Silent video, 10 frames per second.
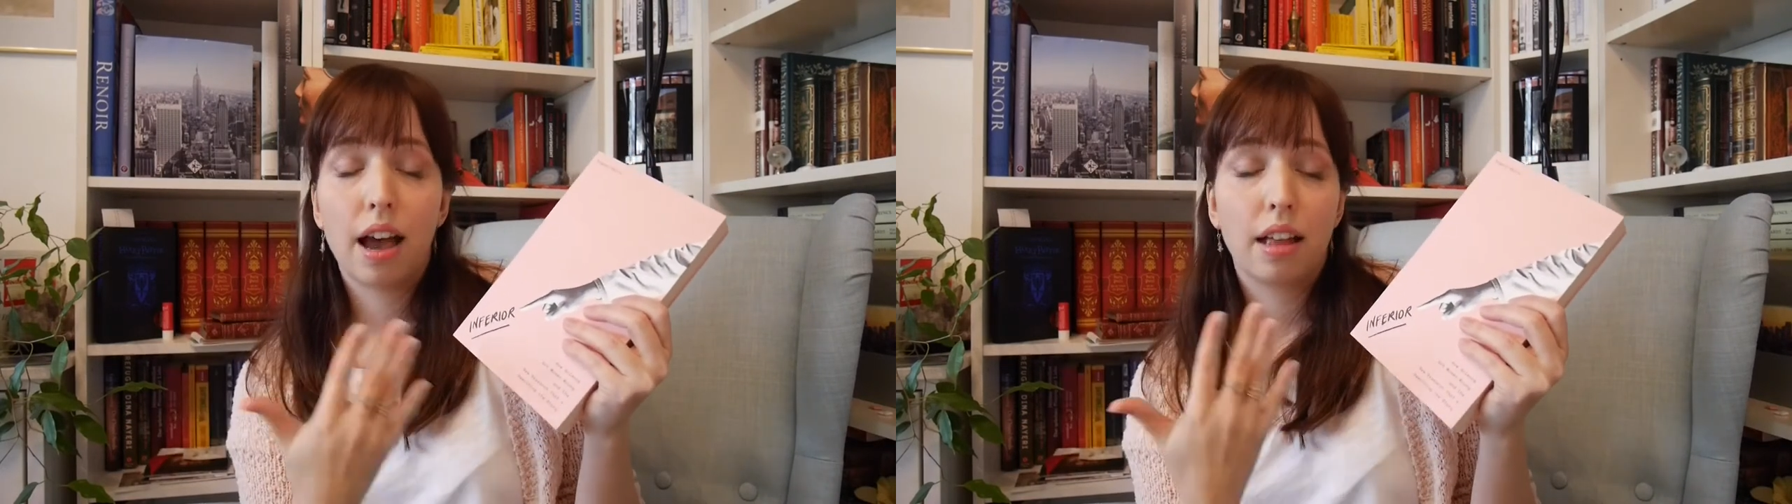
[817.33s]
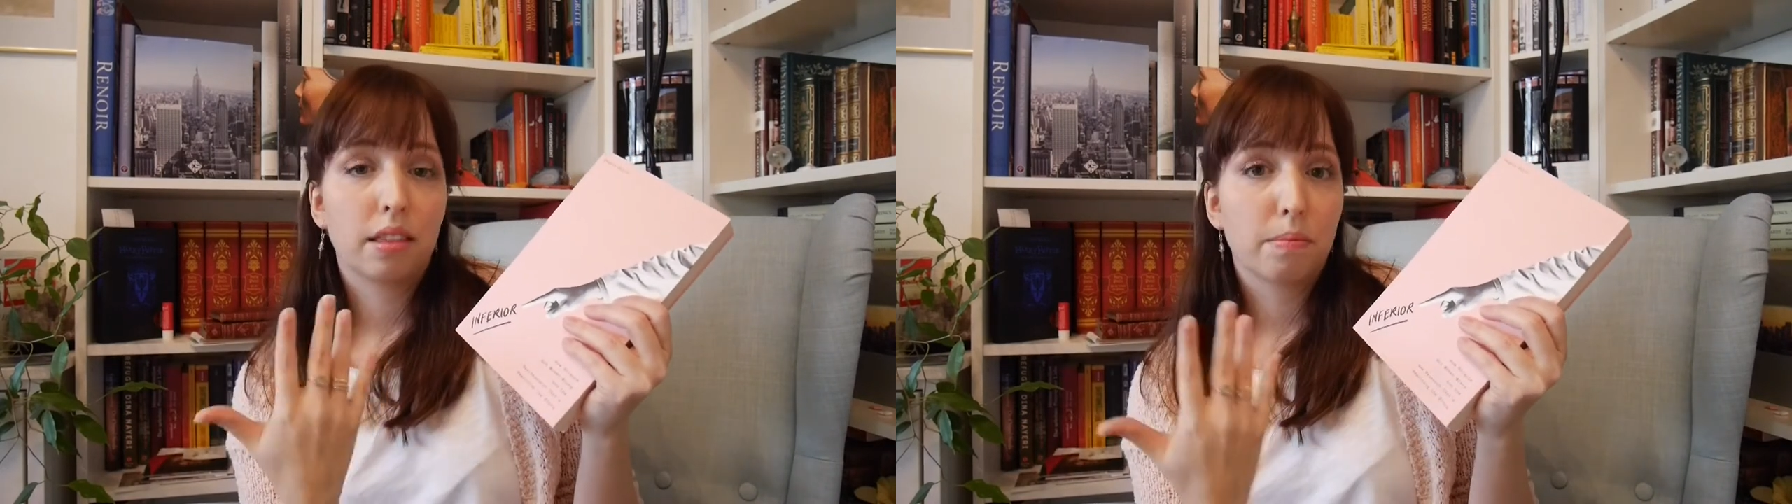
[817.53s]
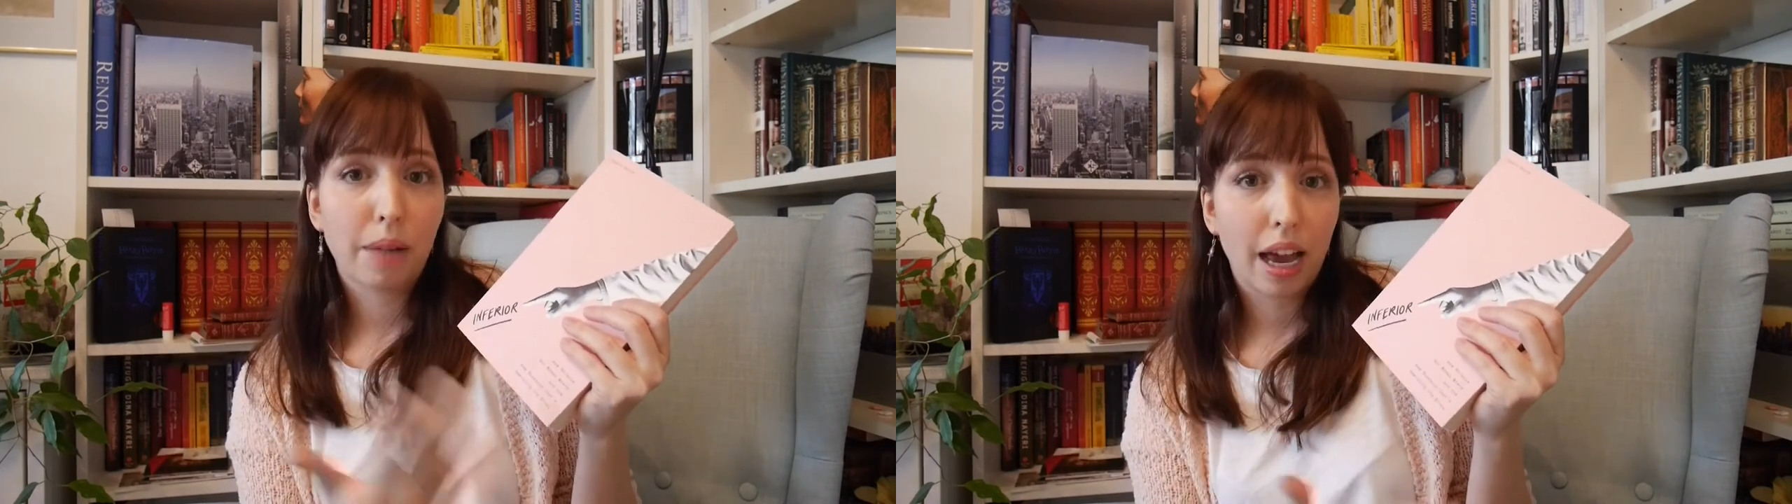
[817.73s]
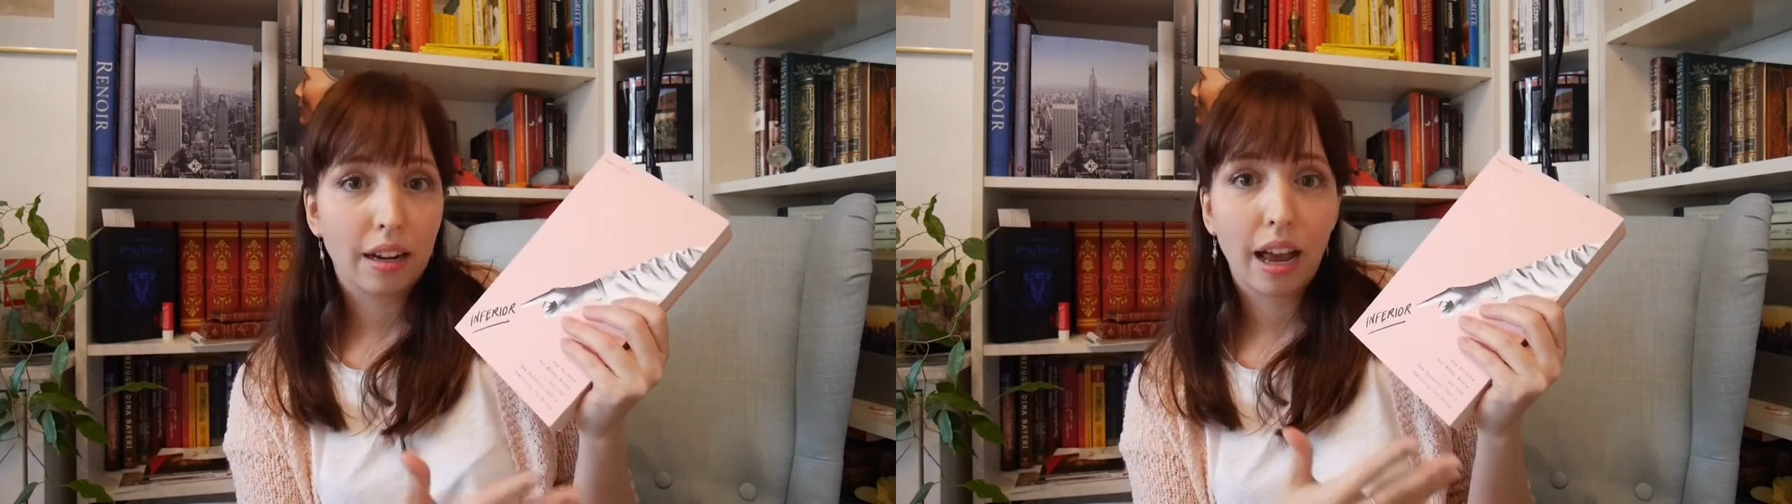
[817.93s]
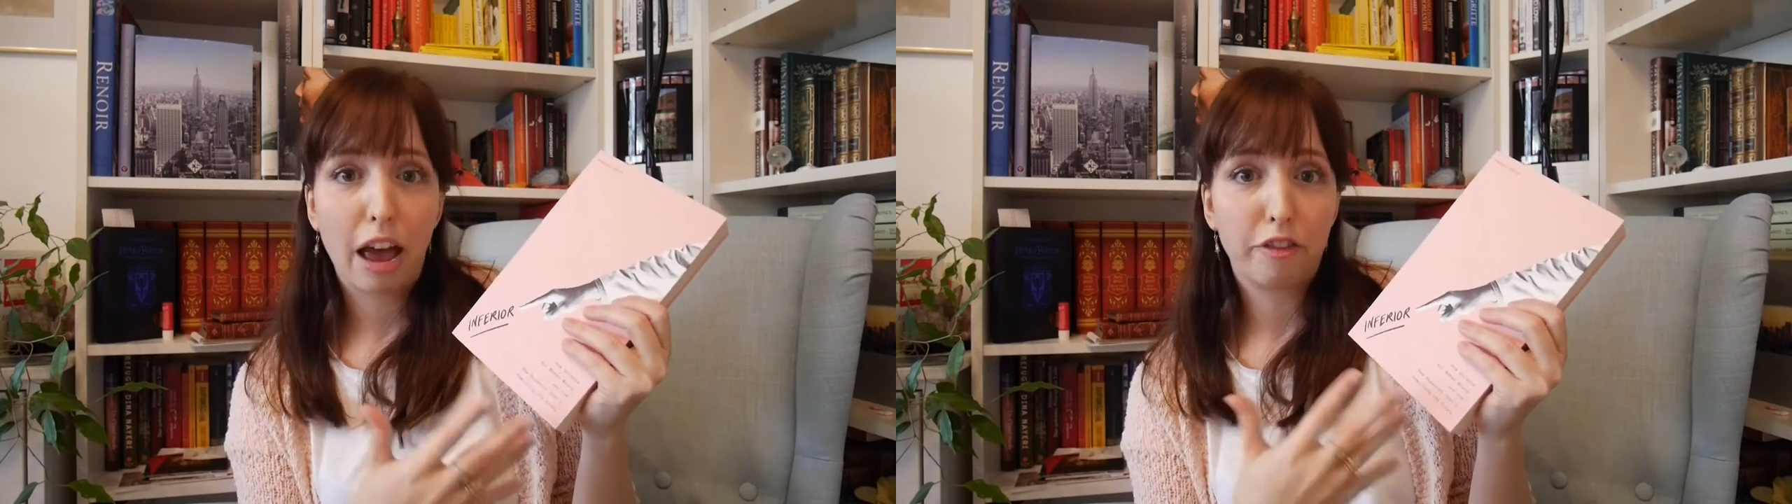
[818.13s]
and
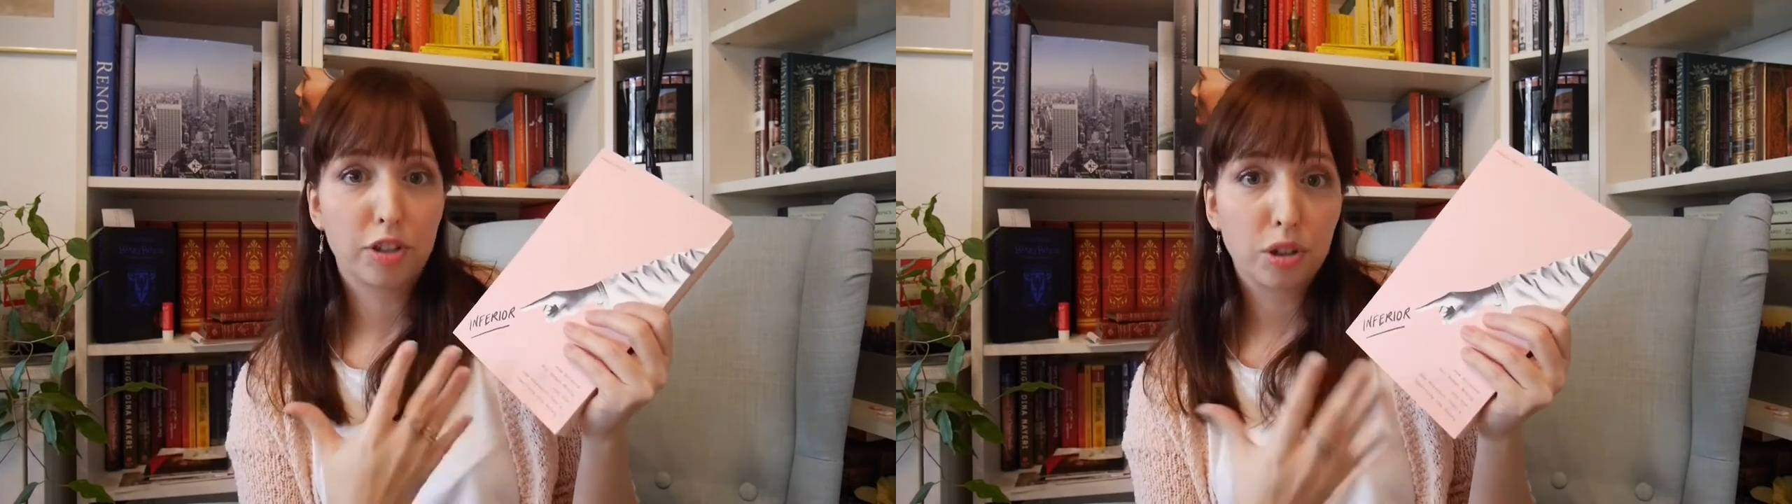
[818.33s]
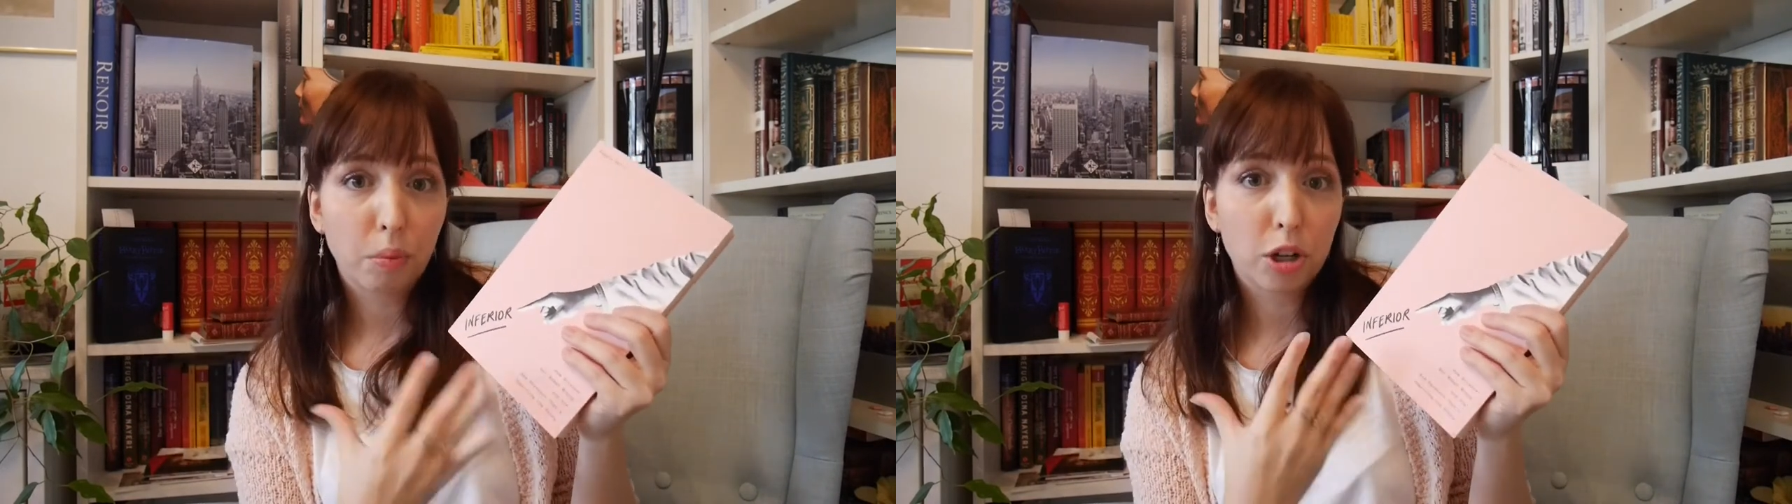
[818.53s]
men have so